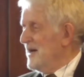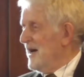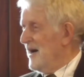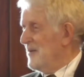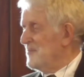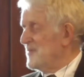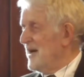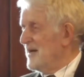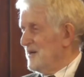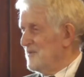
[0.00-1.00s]

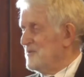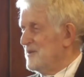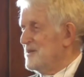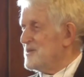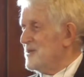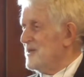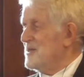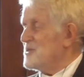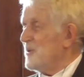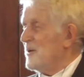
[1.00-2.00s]
and lived in
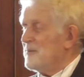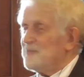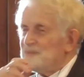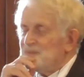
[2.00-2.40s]
Israel.